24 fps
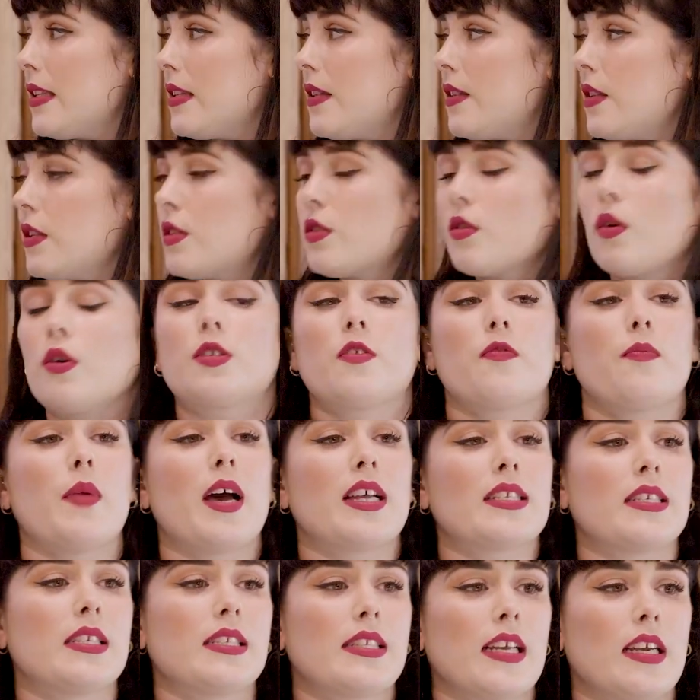the sort of
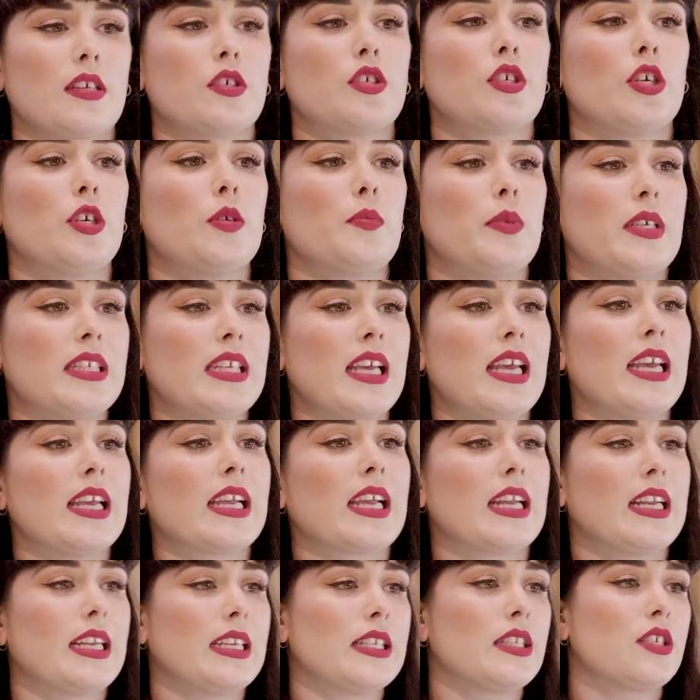matters that should be
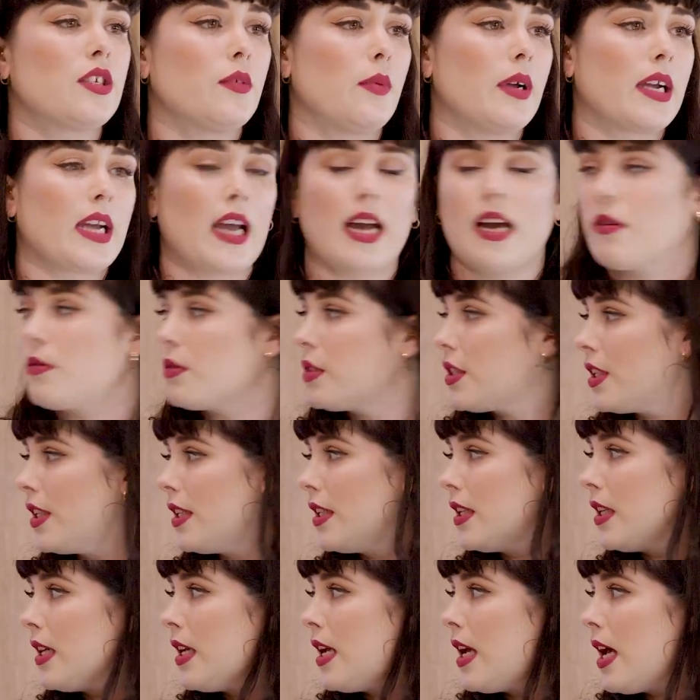taken into account
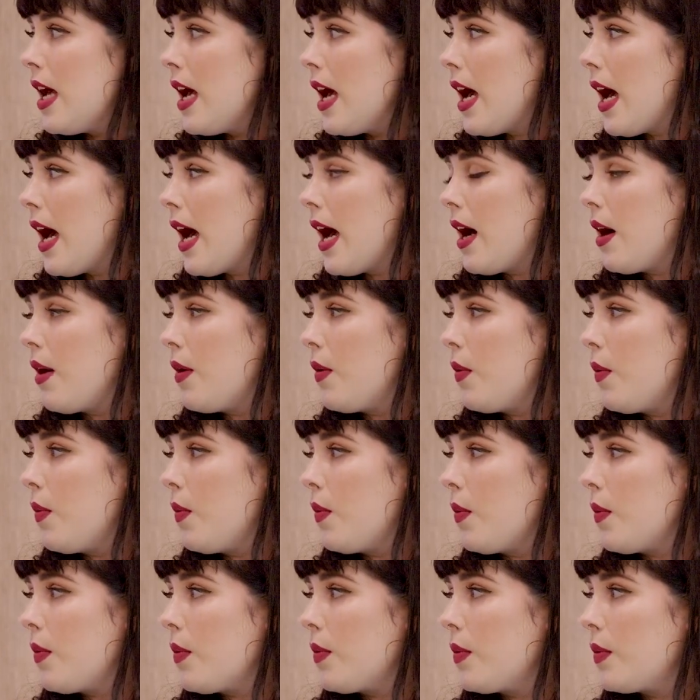and
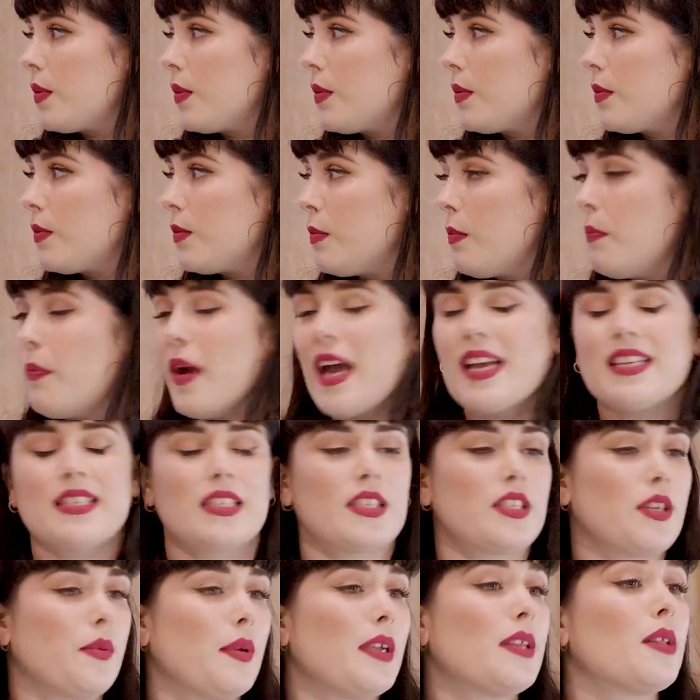how
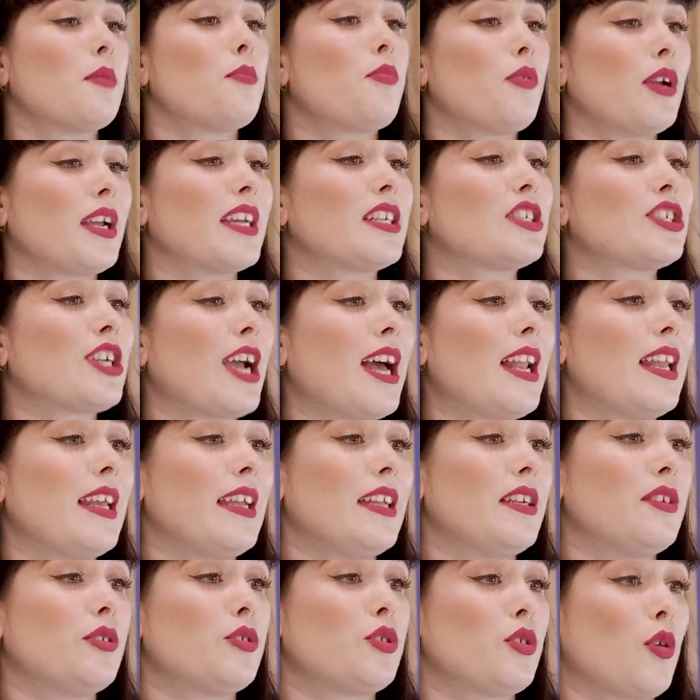best to either bring a
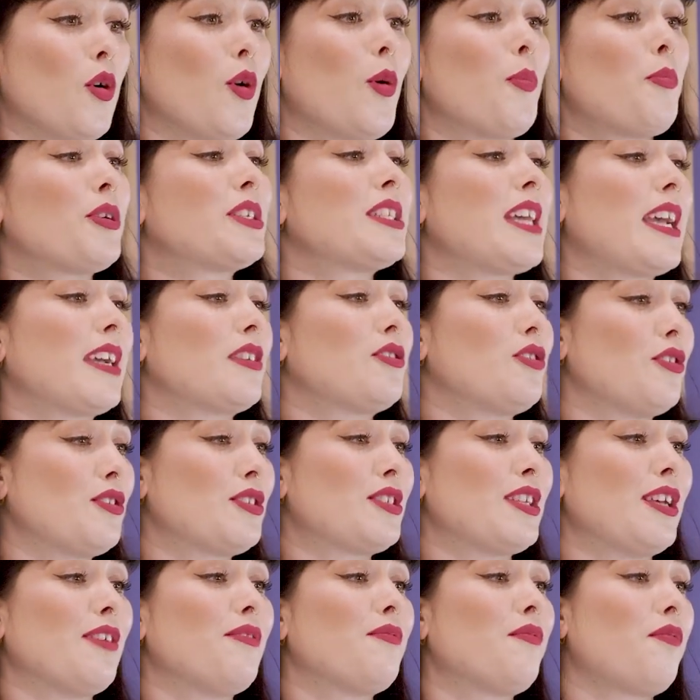challenge or protect
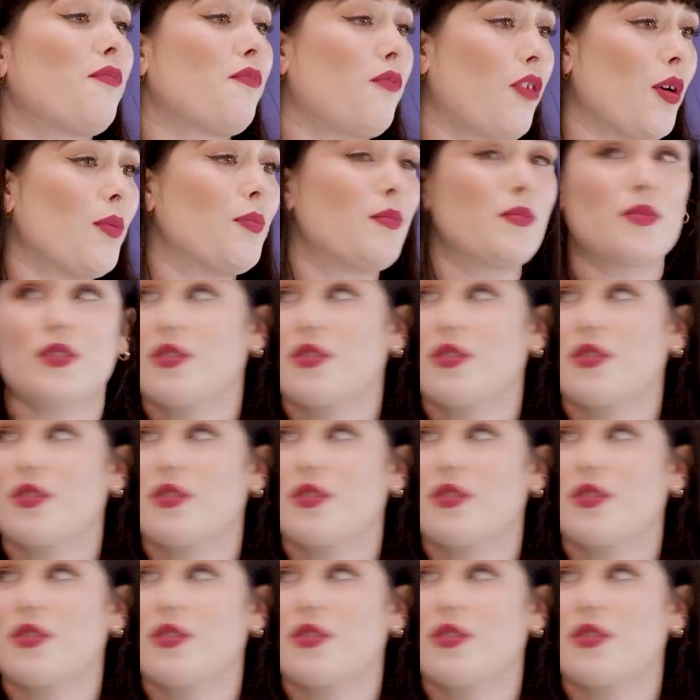yourself from